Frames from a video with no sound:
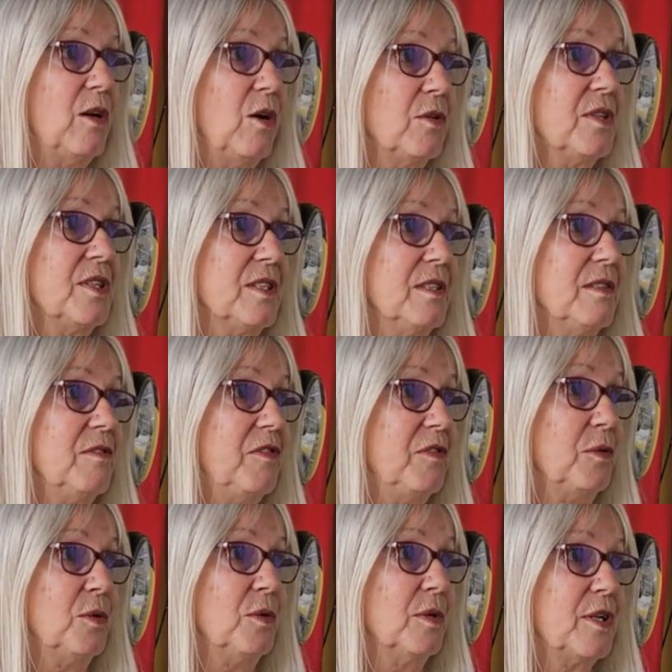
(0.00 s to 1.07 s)
Honda
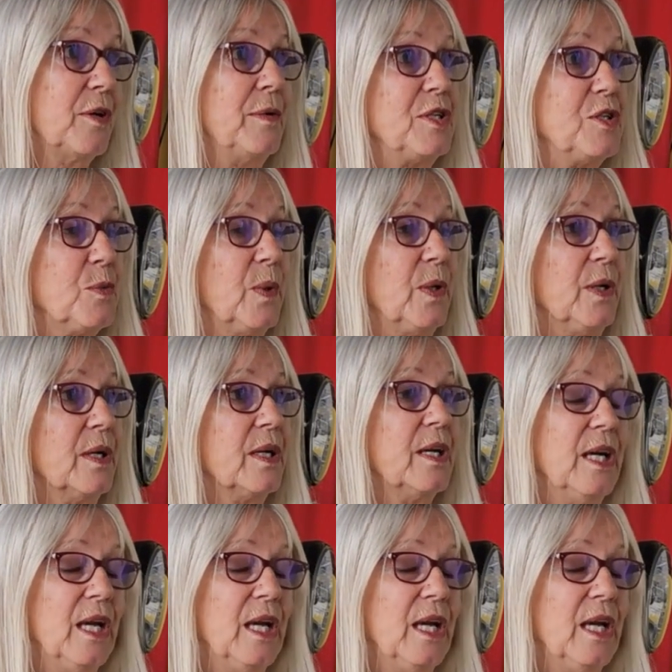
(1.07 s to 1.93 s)
for going to work.